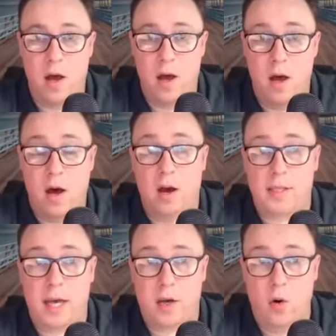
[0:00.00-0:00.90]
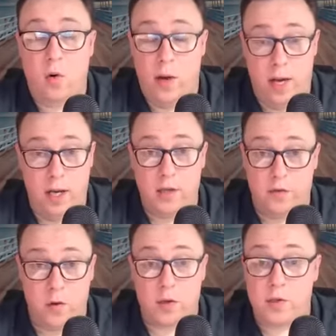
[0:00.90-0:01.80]
And I say, cool, it is
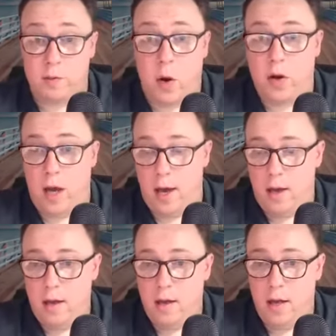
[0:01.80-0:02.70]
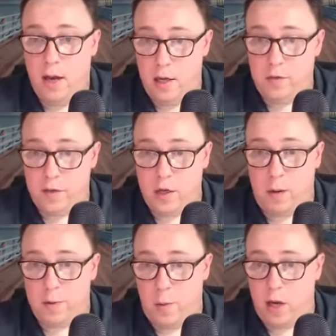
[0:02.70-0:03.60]
for smoking. It is for stop
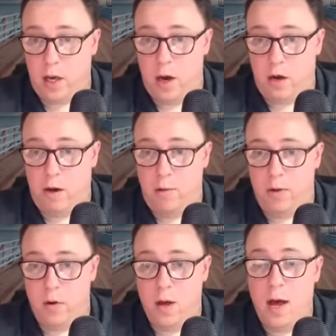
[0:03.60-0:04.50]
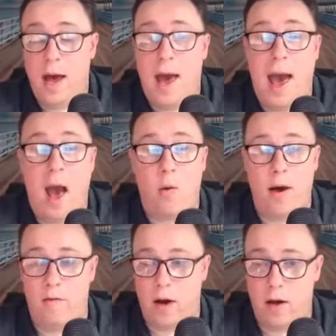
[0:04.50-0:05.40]
smoking. I agree with you.
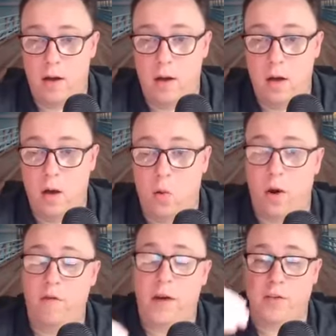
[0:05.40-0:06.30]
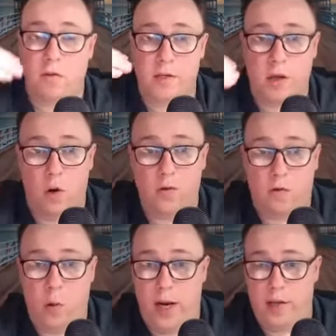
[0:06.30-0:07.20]
However, what if as a result of
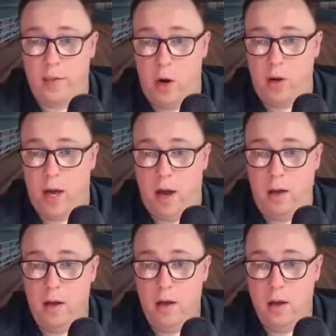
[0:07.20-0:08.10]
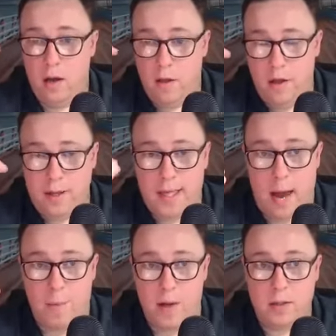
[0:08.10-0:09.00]
quitting smoking, this
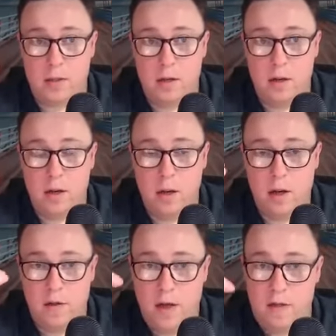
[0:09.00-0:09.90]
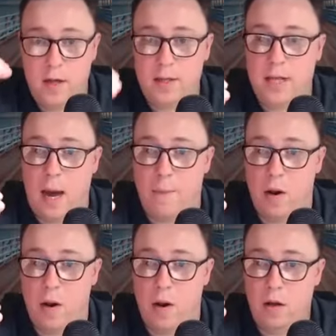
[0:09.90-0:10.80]
happened? Then this happened.
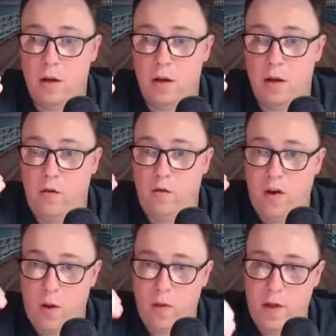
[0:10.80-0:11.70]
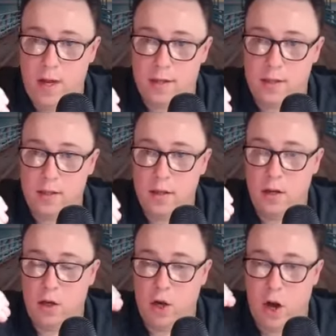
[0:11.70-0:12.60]
You felt this,
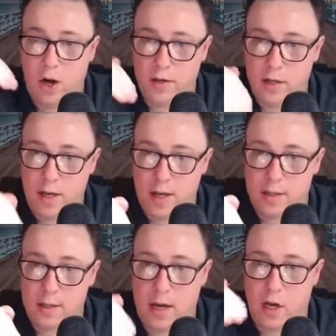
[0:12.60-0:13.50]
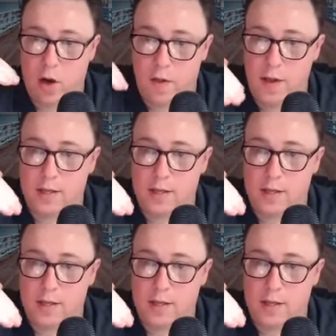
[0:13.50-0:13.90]
you noticed this, and you got this.